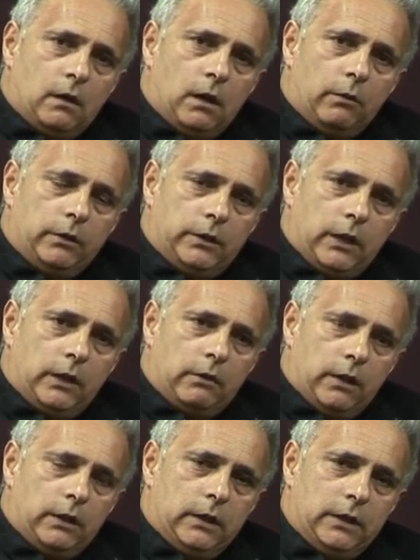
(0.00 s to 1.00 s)
I would
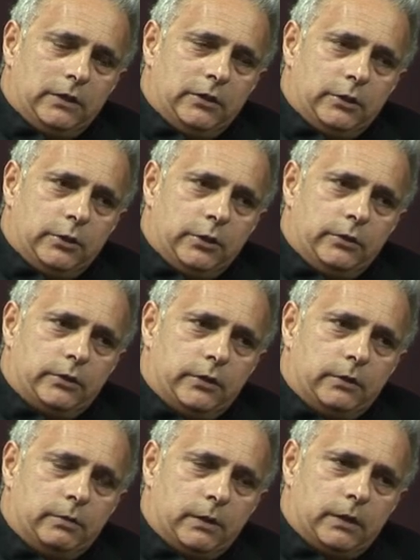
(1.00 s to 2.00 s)
denigrate the
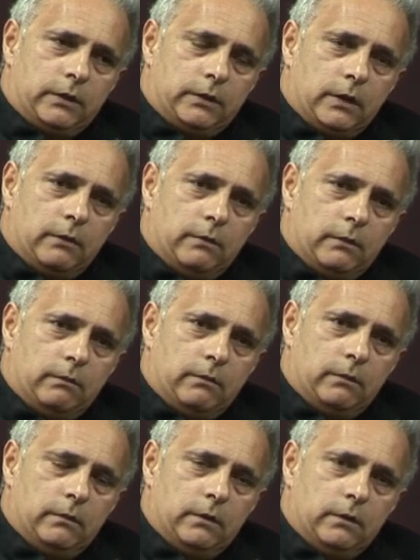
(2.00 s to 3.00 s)
institutions because
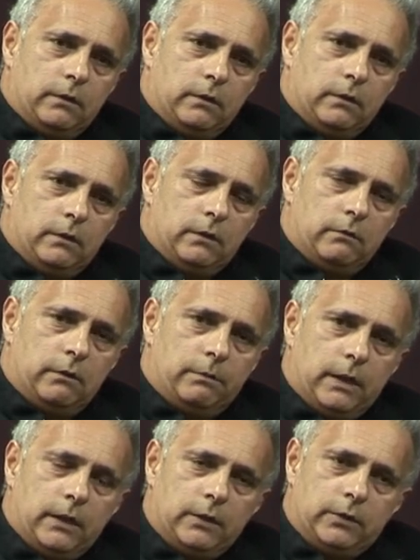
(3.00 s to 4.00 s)
I'm a
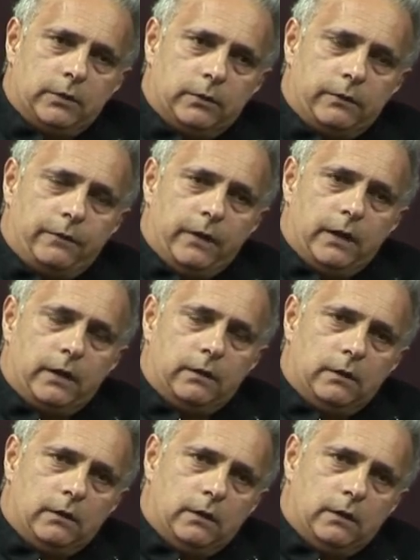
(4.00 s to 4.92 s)
rebellious sort of fellow.